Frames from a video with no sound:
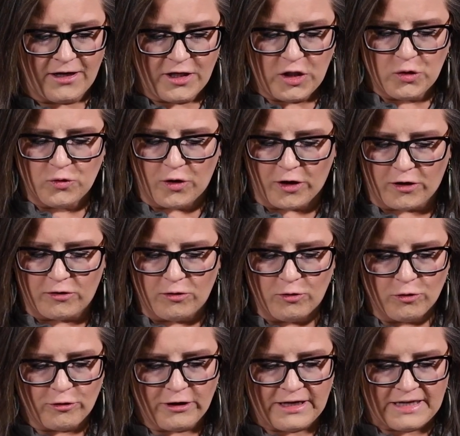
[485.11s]
You are
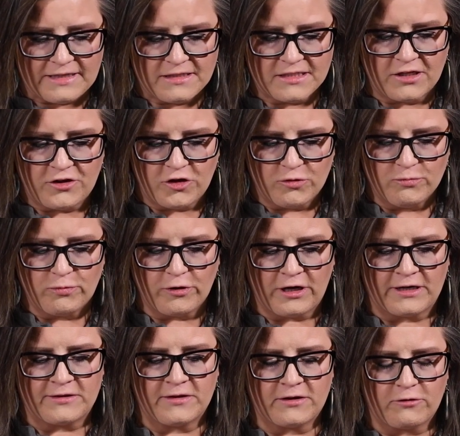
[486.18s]
glorious and you
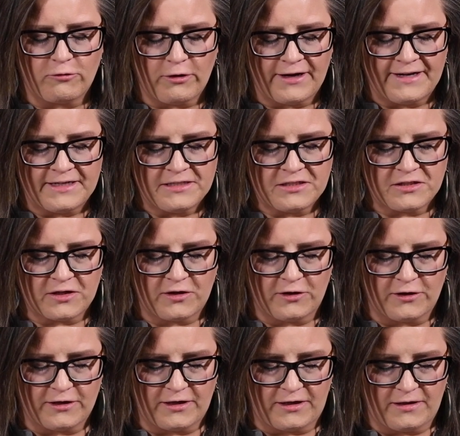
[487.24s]
bring the greatest
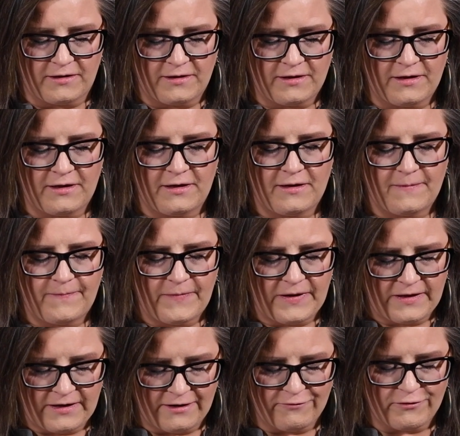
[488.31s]
good
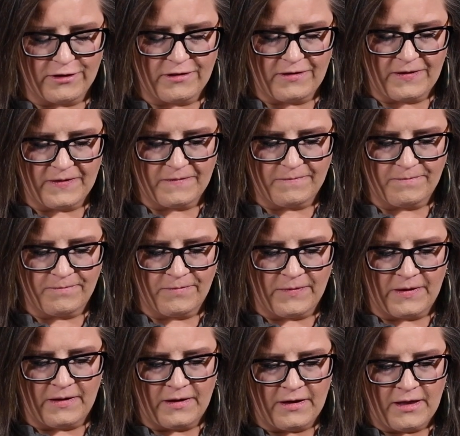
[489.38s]
in everything.
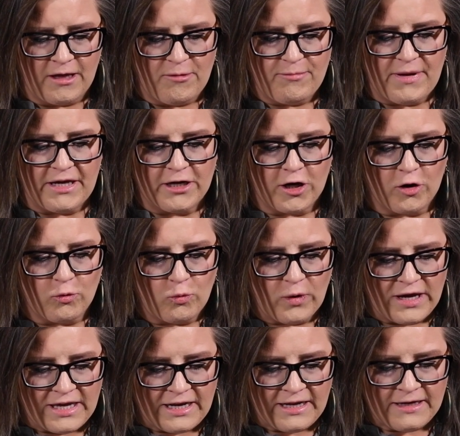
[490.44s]
May our
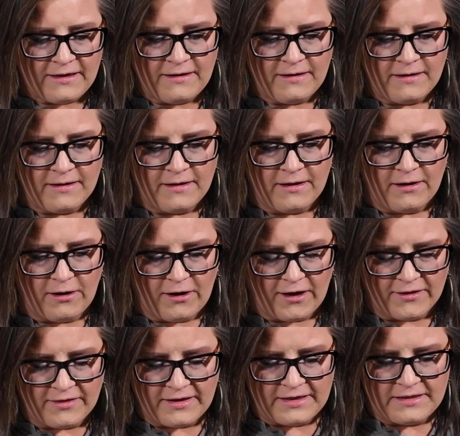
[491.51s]
waiting
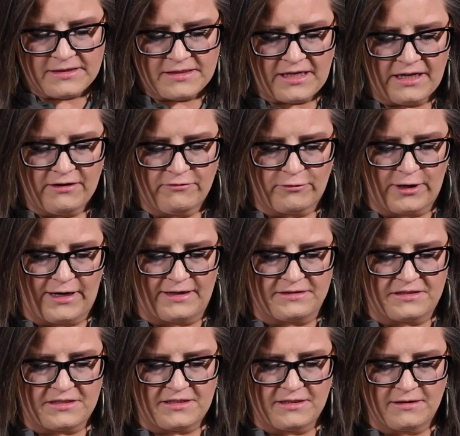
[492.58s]
on this day of
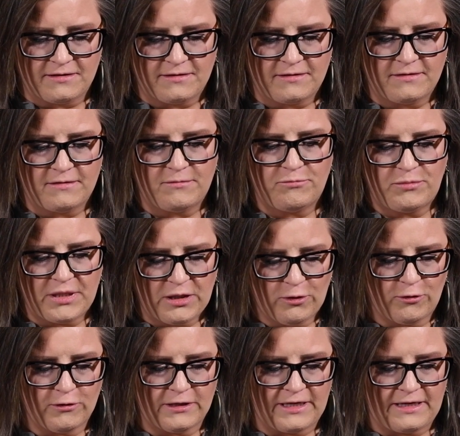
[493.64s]
rest be
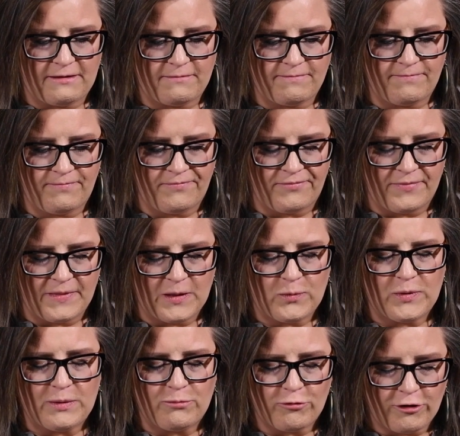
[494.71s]
holy.
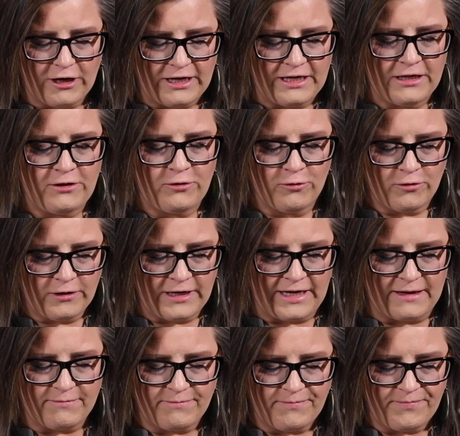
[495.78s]
We pray in your
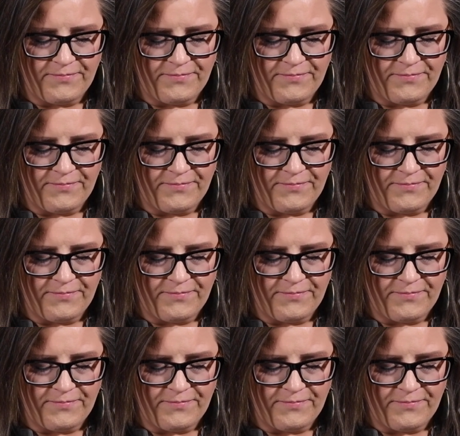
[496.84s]
name.